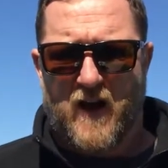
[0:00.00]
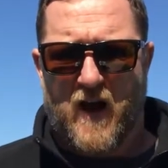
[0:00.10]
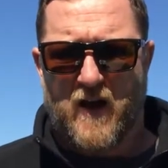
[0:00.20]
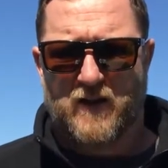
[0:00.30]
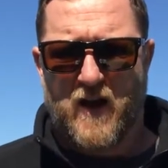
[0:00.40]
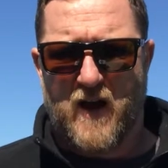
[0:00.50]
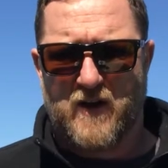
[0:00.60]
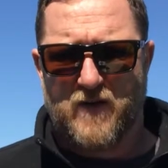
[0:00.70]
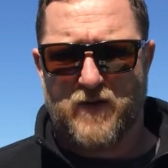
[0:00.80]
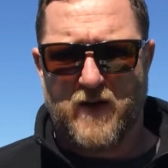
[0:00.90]
online,
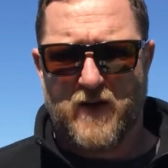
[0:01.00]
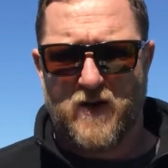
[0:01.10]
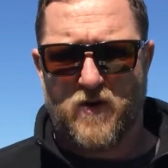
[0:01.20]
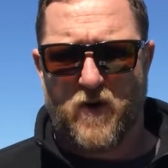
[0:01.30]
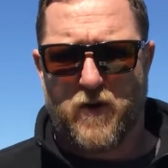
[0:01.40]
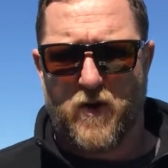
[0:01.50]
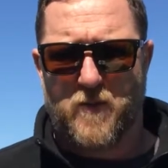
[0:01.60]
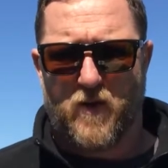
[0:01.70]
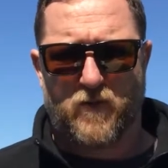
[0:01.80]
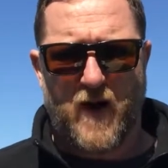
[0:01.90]
a video. I thought
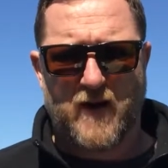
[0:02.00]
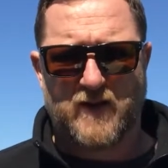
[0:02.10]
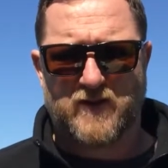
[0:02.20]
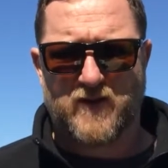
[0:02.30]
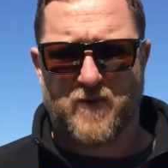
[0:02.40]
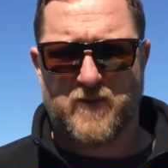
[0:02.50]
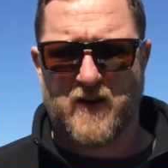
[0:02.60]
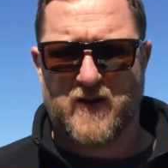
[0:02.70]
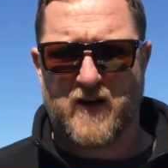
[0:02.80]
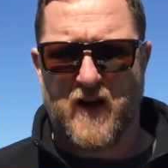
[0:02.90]
about writing
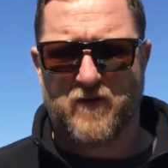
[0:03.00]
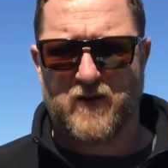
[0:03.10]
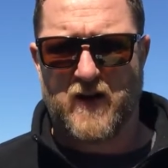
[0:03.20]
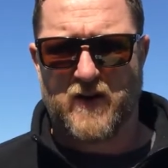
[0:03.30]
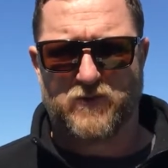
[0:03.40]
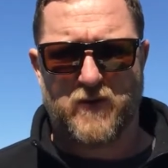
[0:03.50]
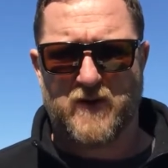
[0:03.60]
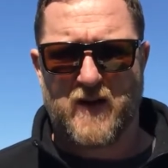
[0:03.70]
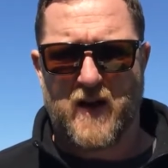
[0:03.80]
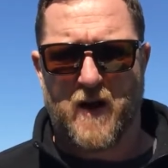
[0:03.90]
something and having you guys read that.